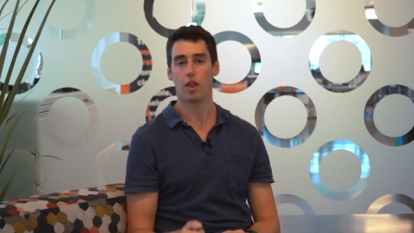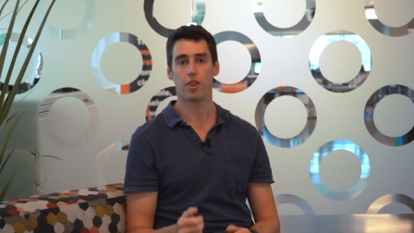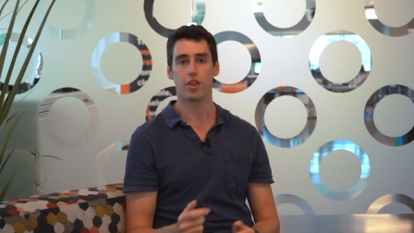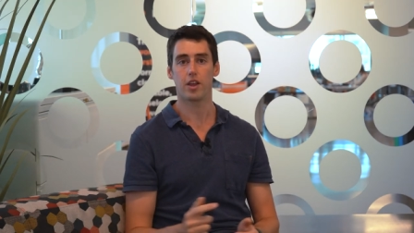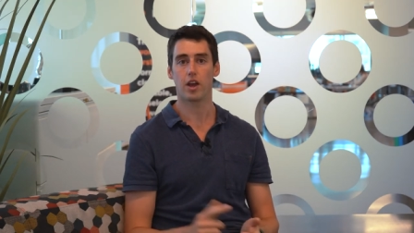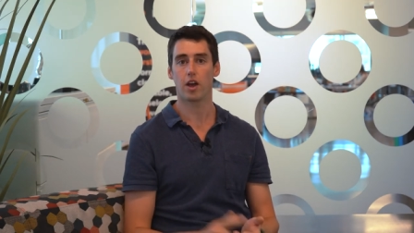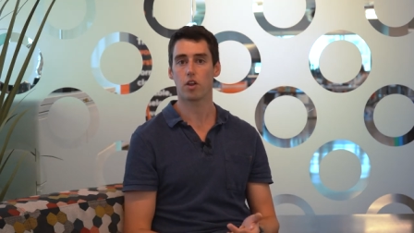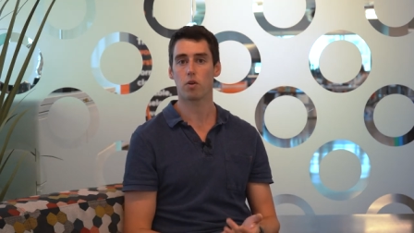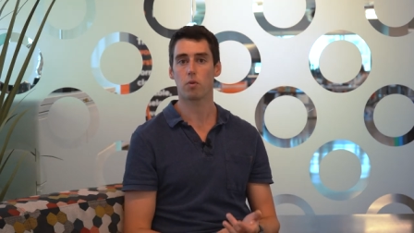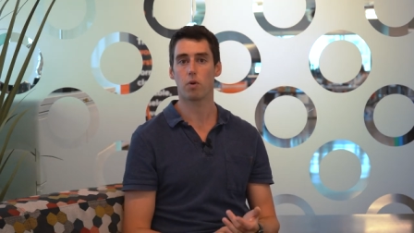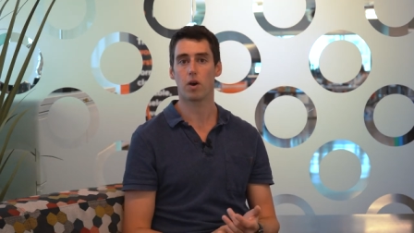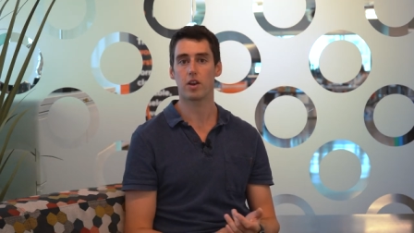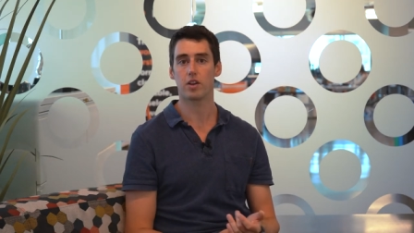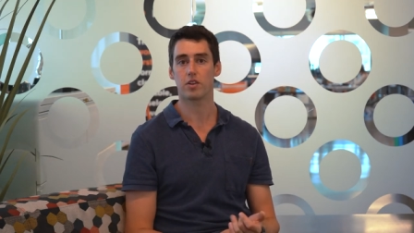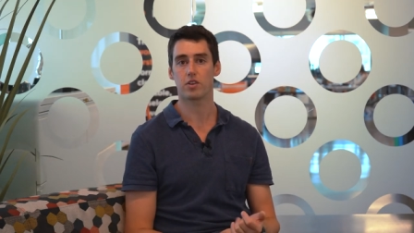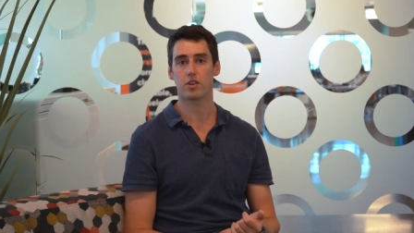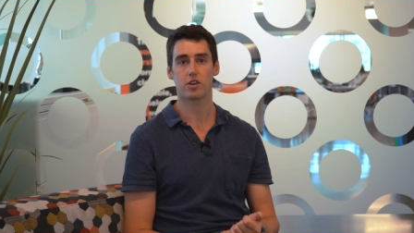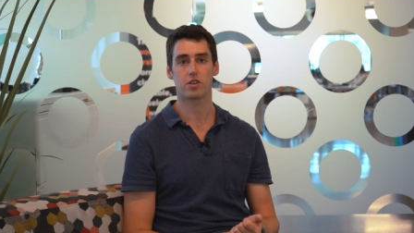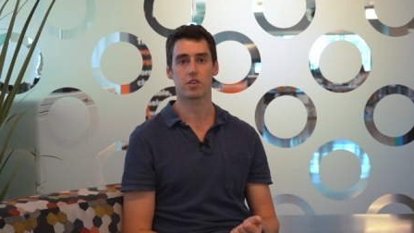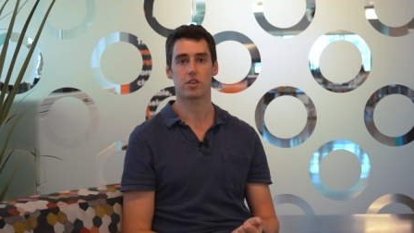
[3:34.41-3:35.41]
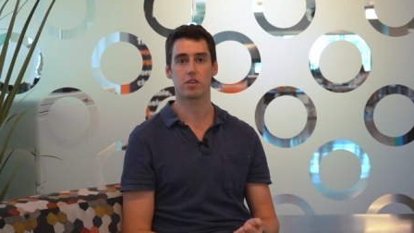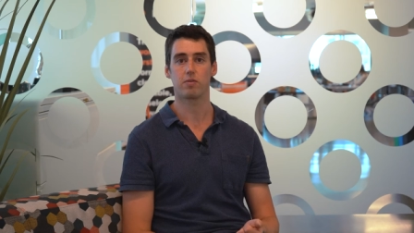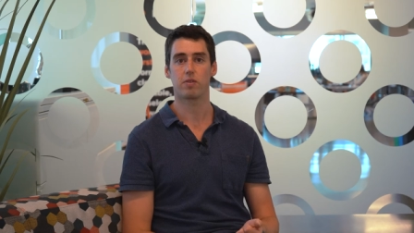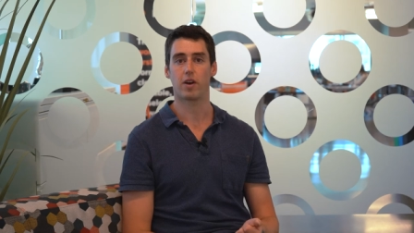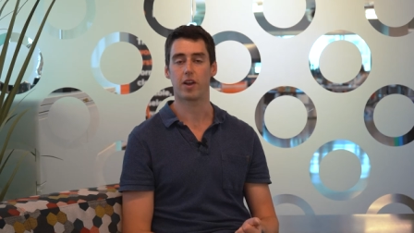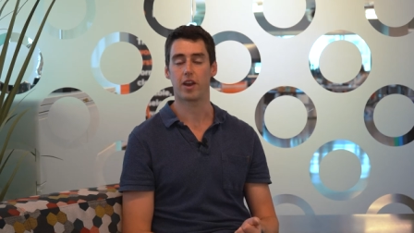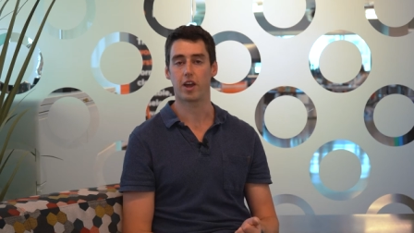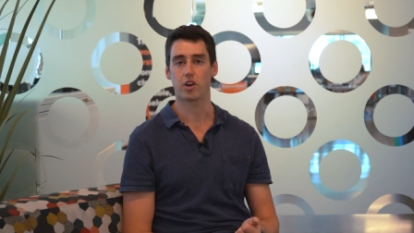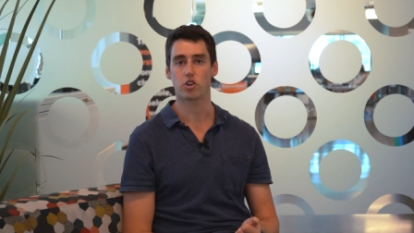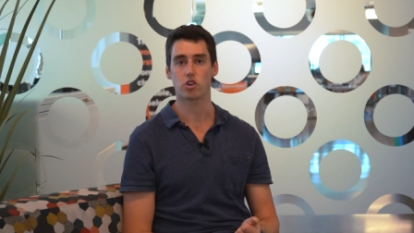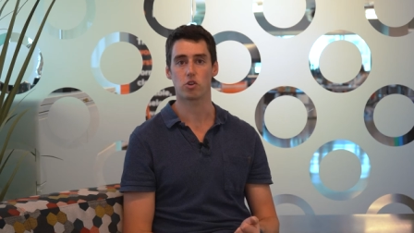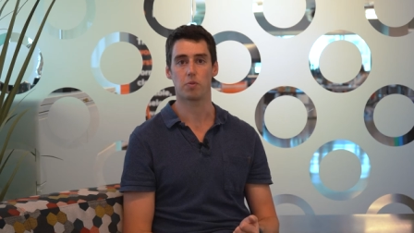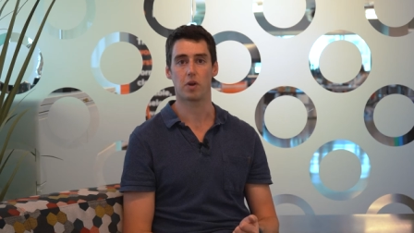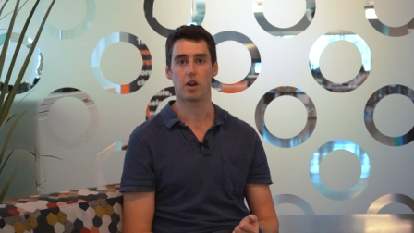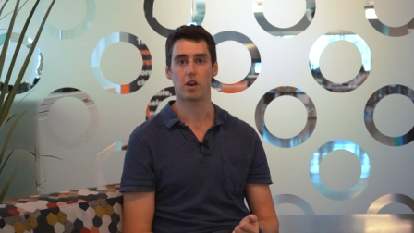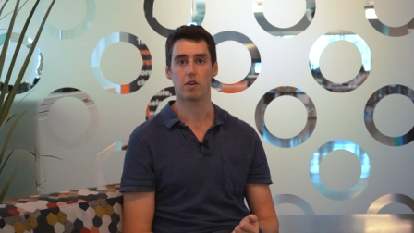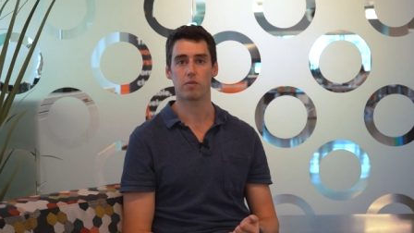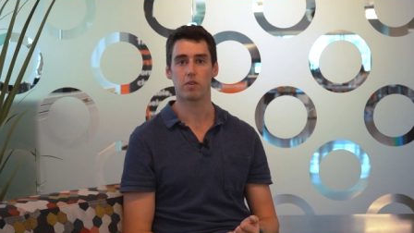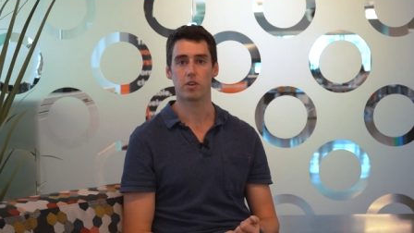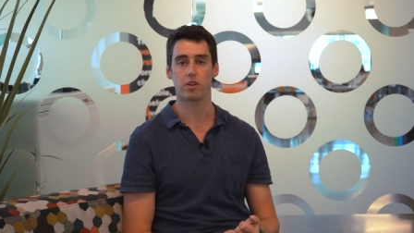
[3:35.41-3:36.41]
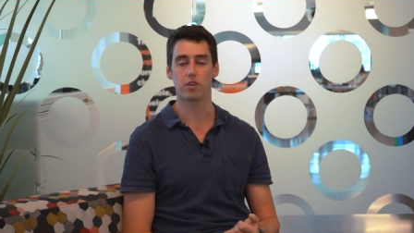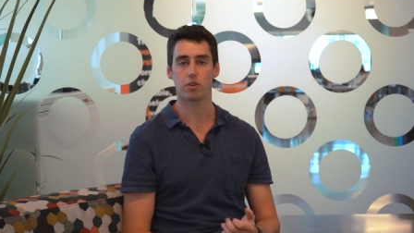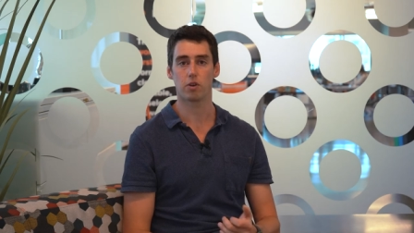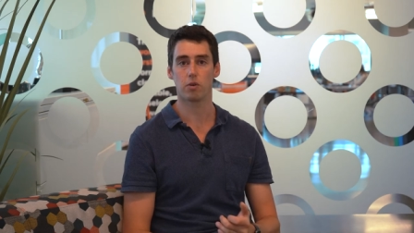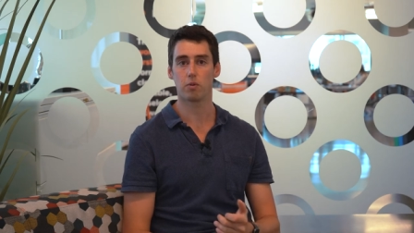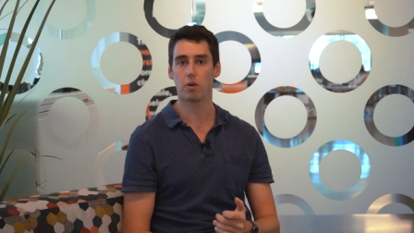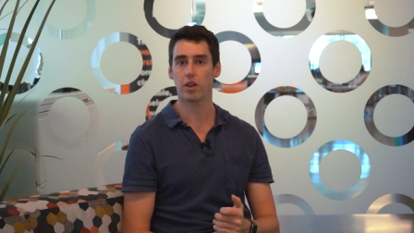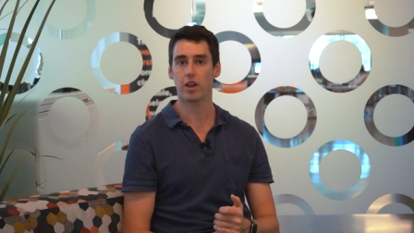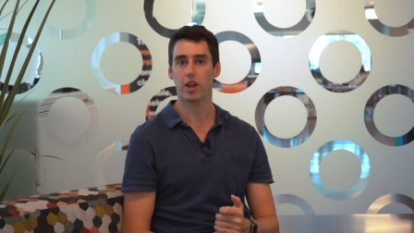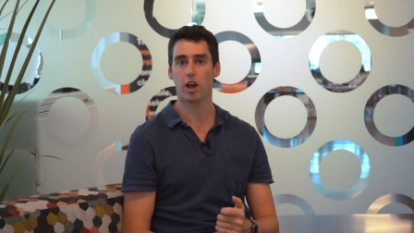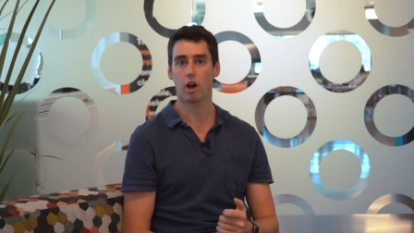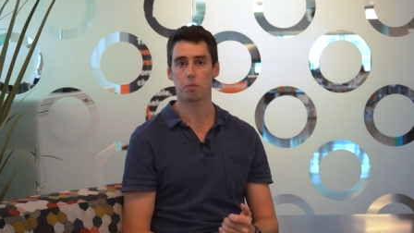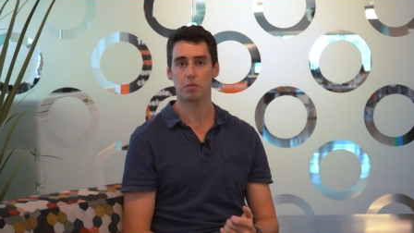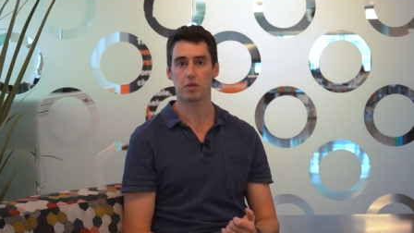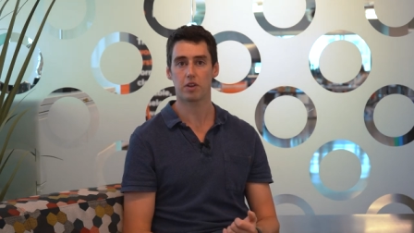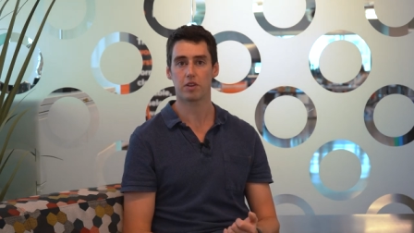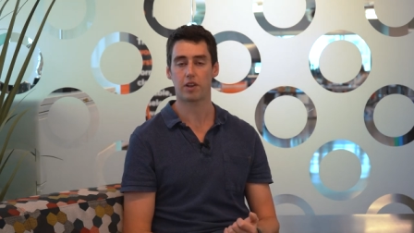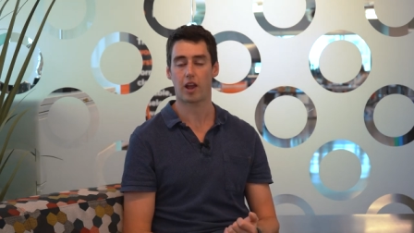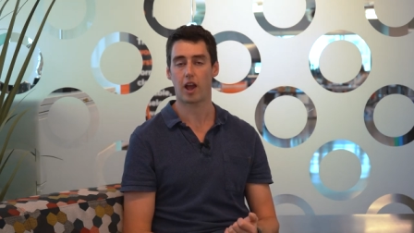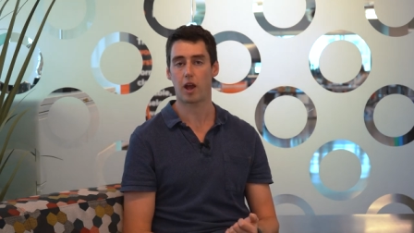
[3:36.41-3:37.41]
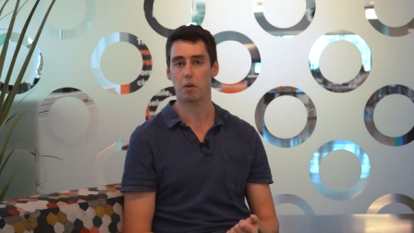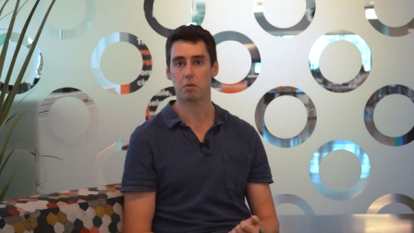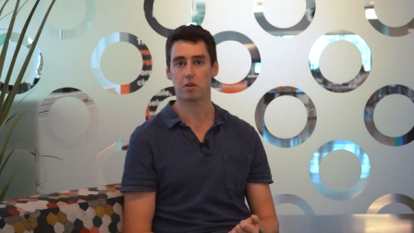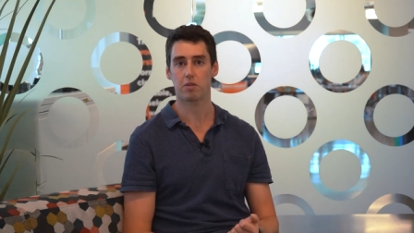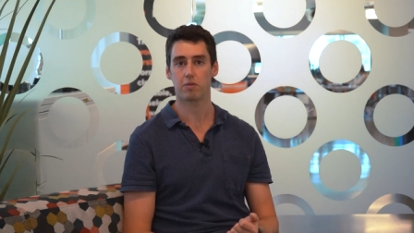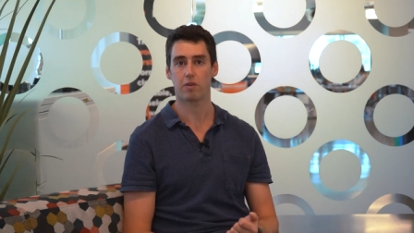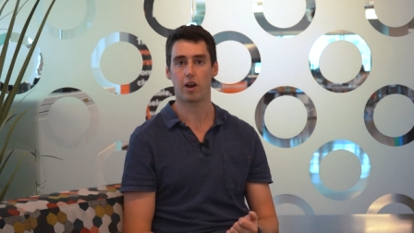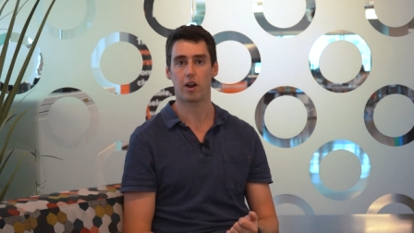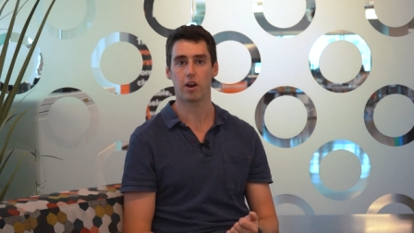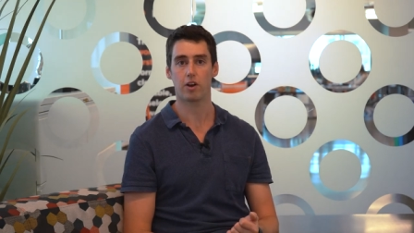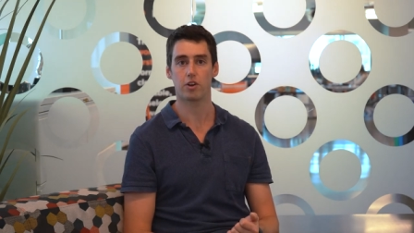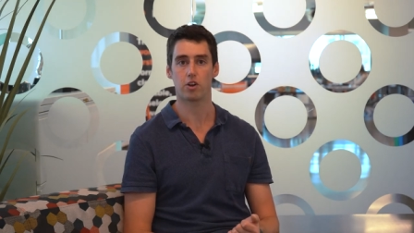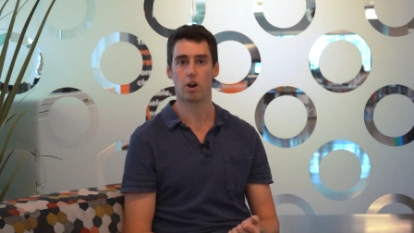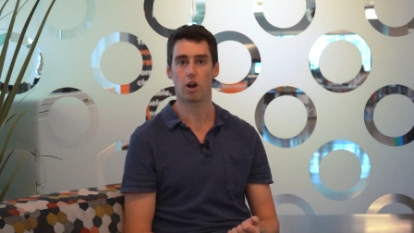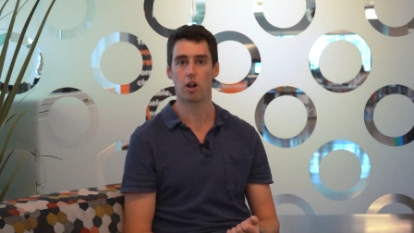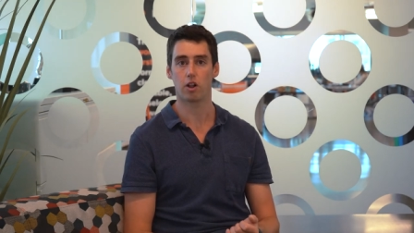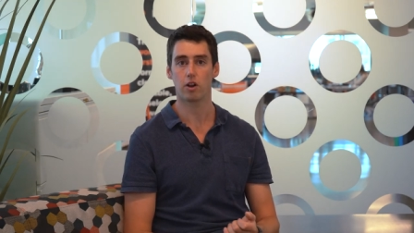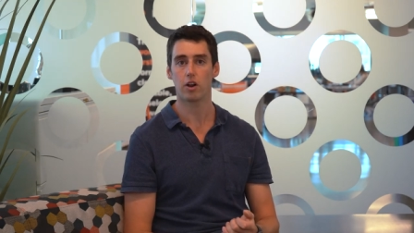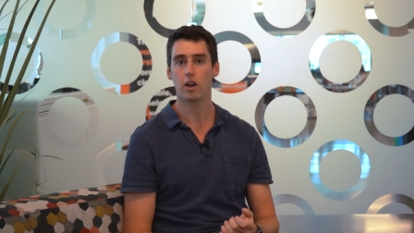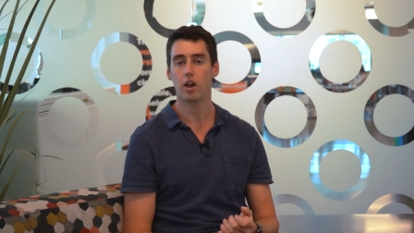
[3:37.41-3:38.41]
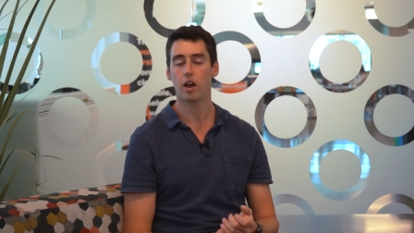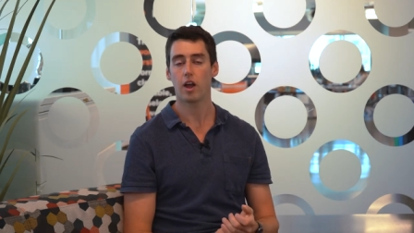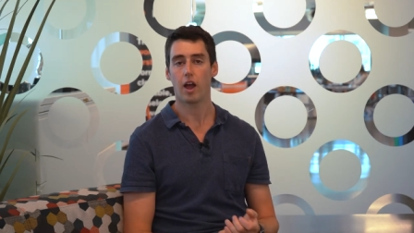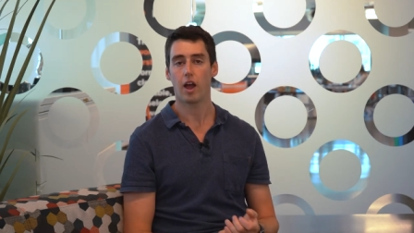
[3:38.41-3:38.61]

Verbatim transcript: The other one is just the financial benefit. So it really helps us amplify our dollar